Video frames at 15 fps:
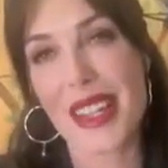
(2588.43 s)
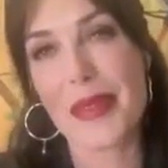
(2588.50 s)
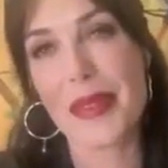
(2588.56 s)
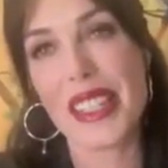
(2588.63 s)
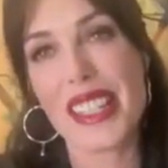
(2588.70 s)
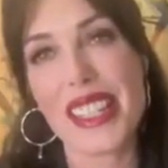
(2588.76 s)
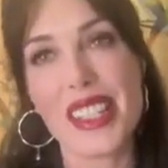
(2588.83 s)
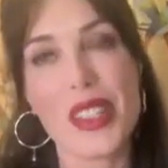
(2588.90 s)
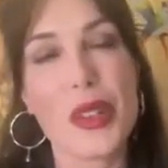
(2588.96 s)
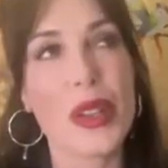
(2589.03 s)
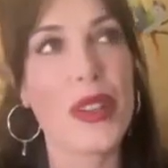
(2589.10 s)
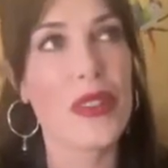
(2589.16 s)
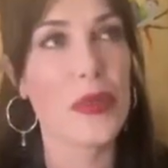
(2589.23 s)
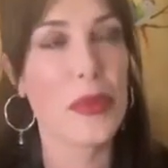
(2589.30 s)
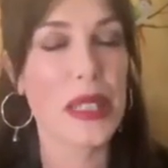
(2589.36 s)
I mean, I know
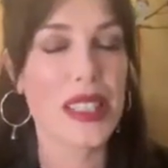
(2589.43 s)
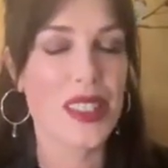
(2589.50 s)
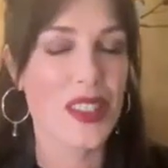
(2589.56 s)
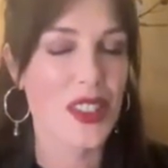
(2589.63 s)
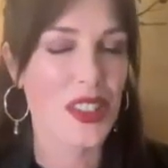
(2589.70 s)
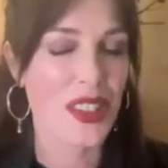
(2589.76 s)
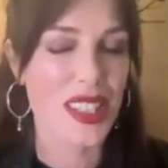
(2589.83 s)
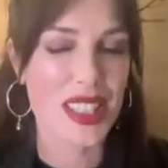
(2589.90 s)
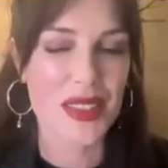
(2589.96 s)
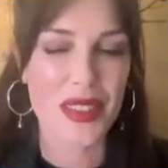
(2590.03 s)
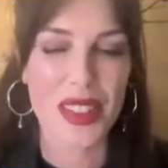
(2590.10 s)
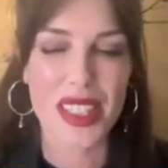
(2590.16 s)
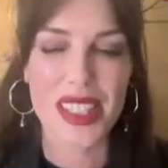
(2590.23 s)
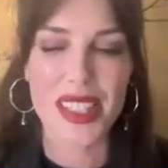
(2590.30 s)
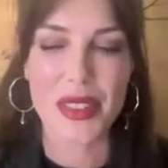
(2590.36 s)
everybody's journey is
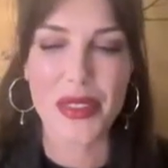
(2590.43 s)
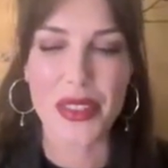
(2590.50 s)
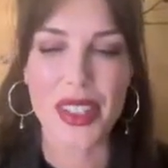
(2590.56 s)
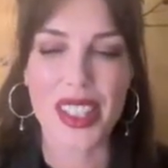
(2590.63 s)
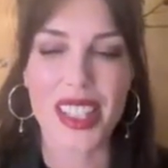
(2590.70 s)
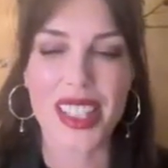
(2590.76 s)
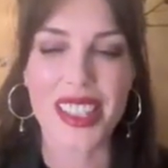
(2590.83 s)
very different,